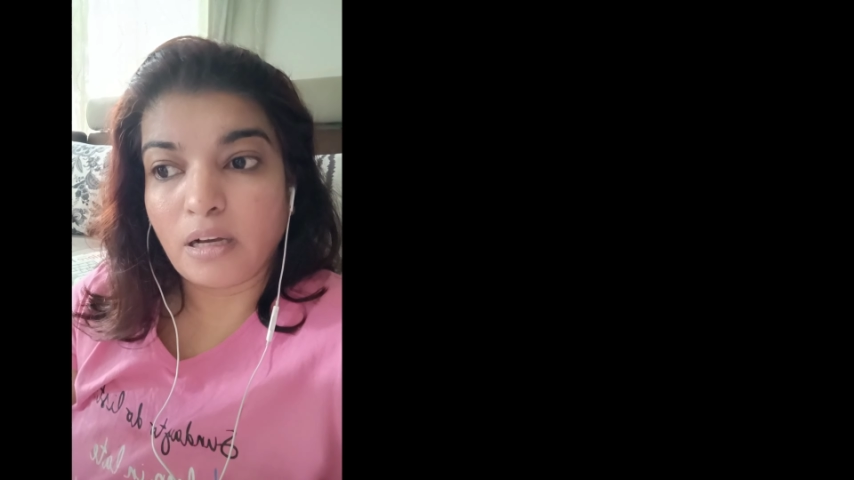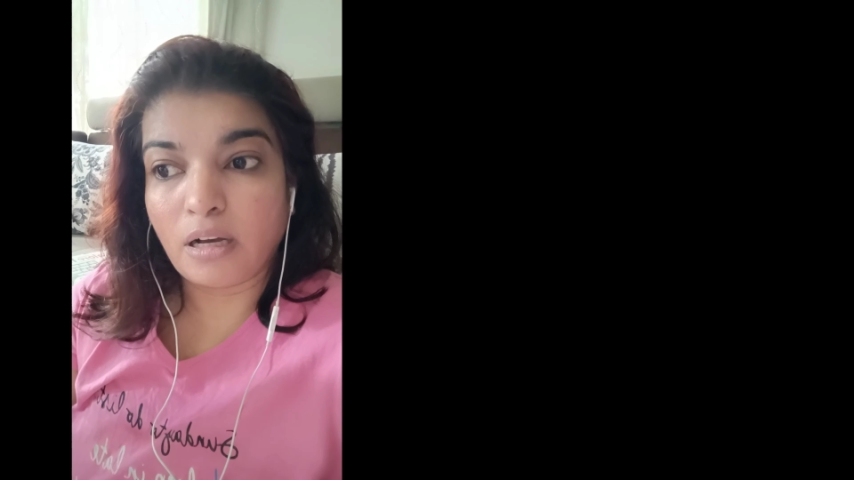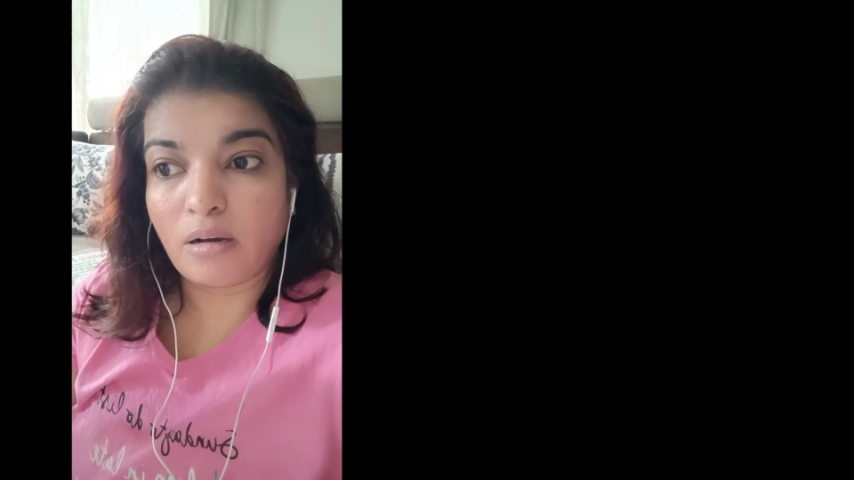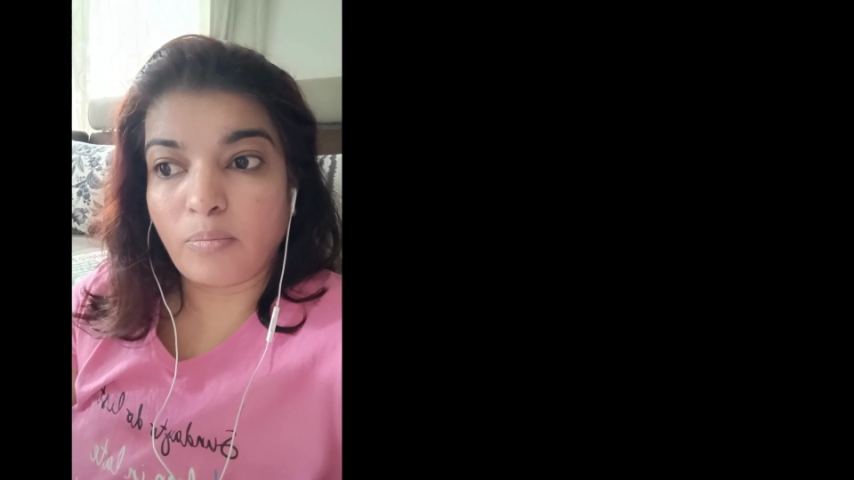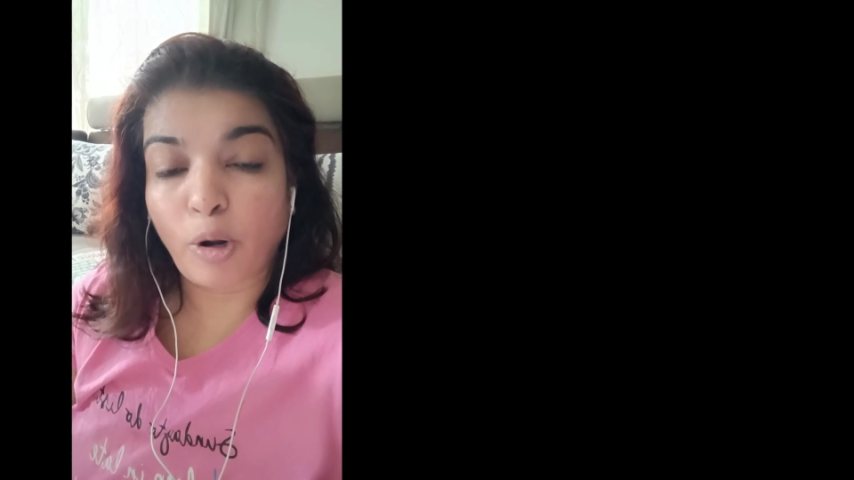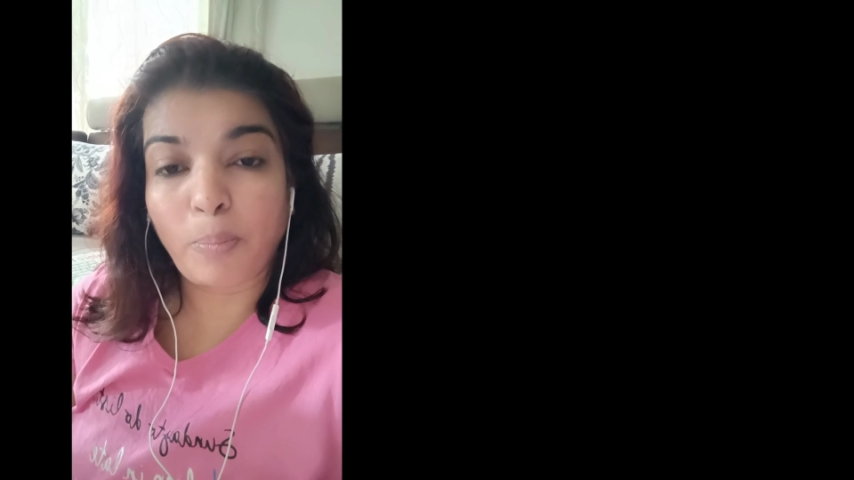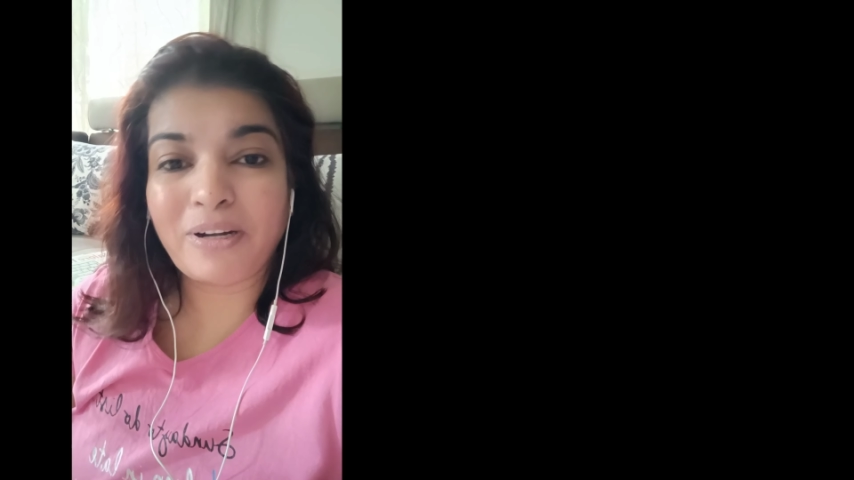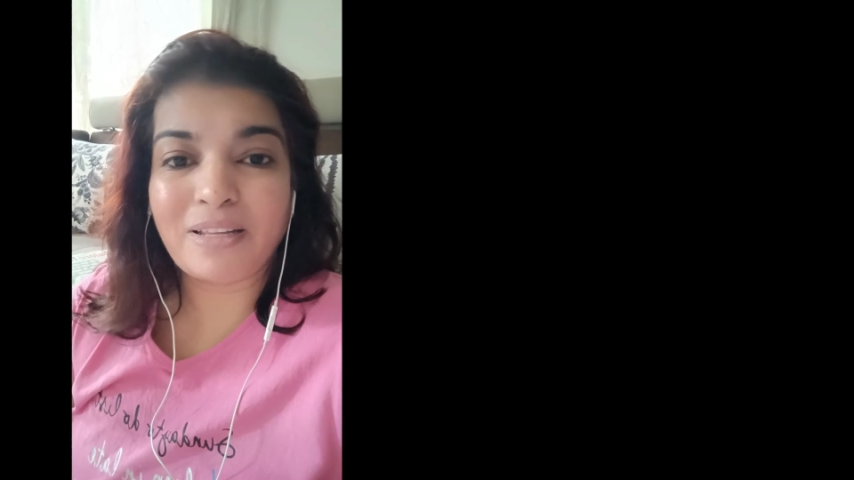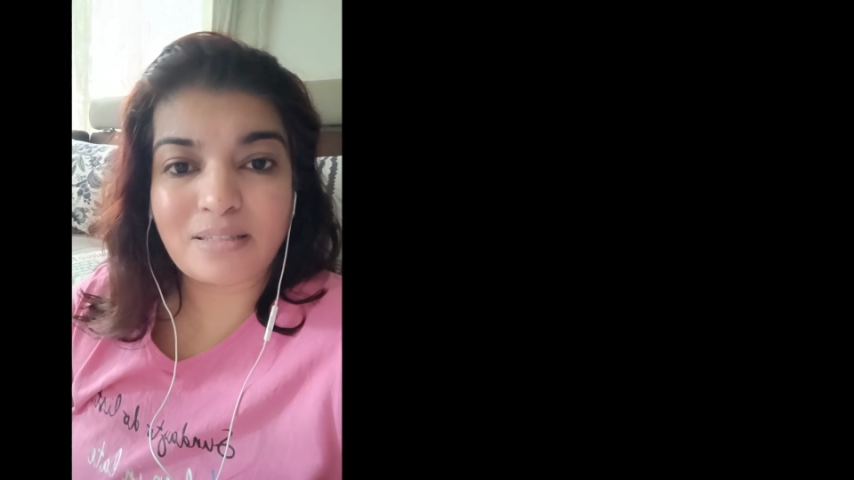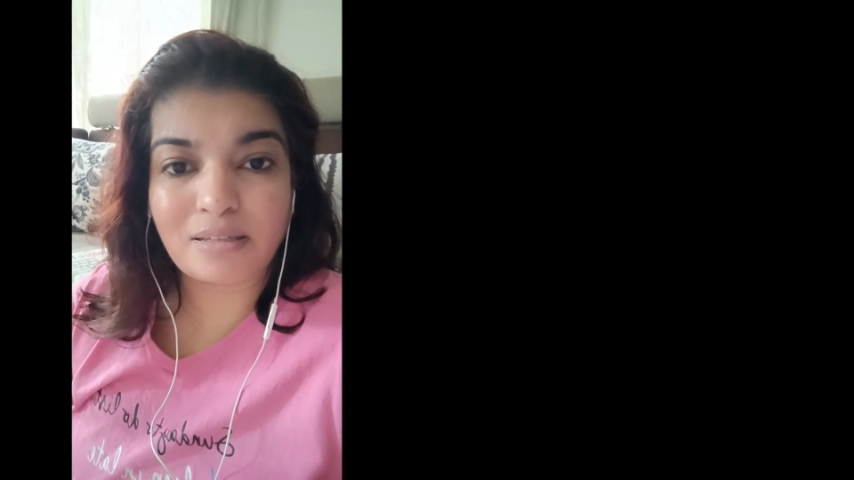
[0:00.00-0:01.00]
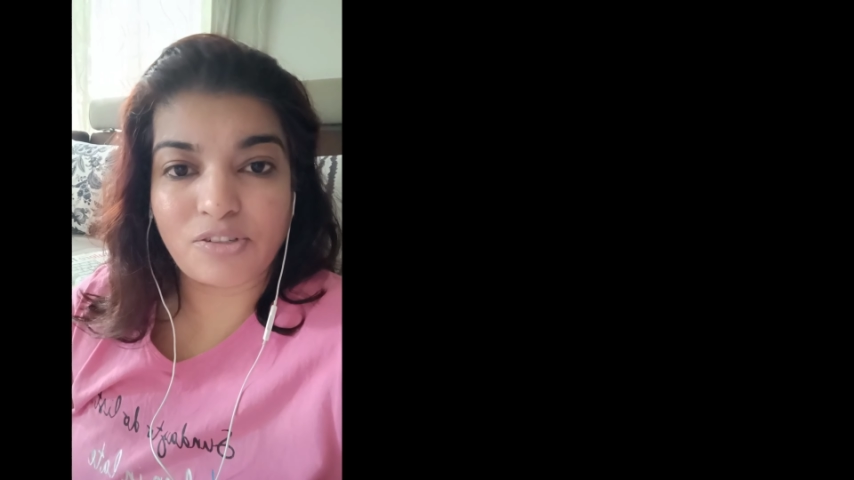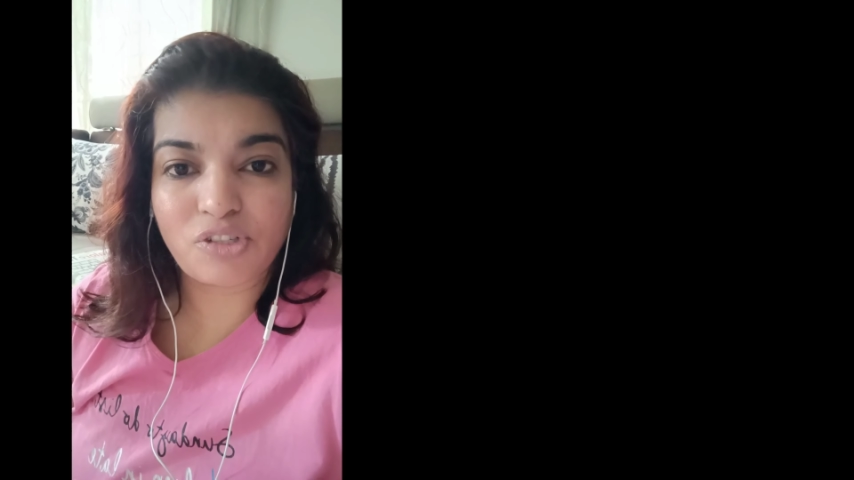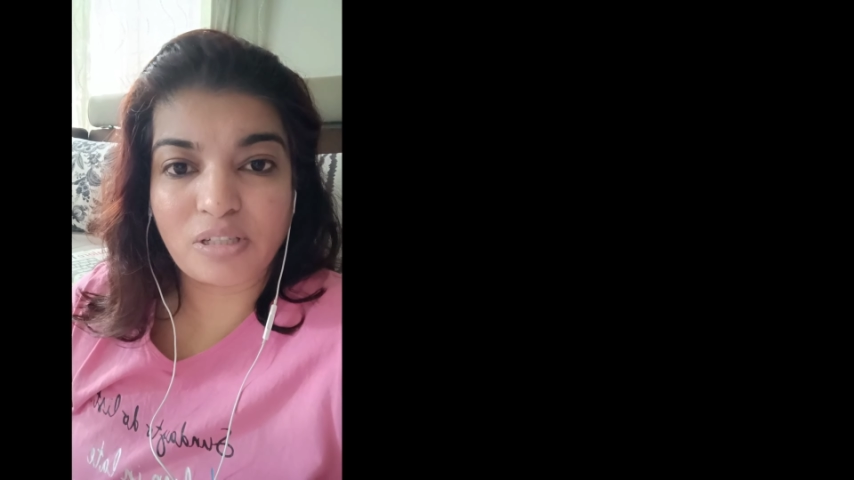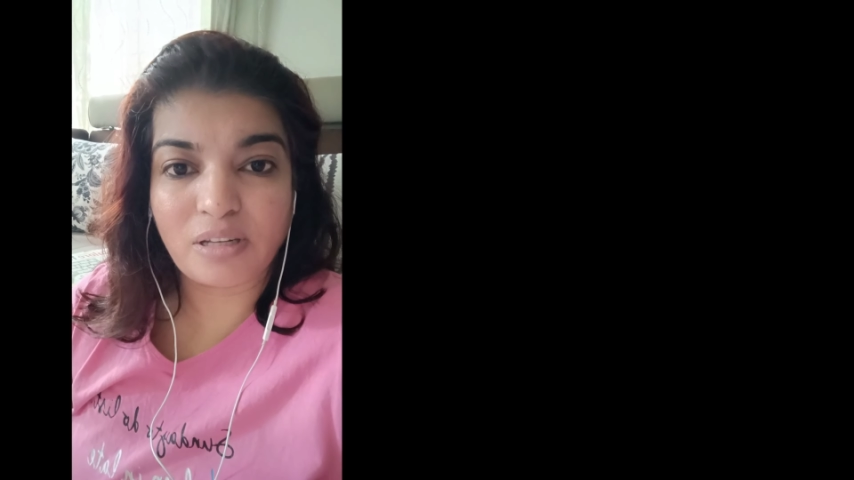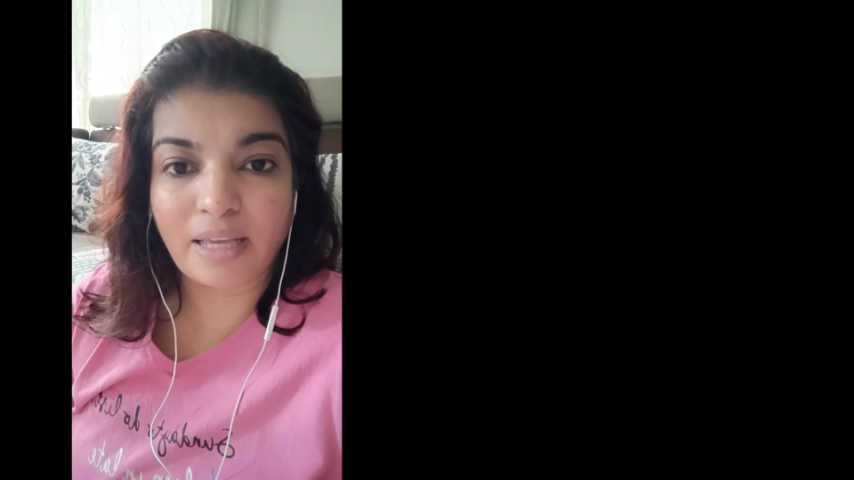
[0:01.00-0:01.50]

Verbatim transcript: uh, property search.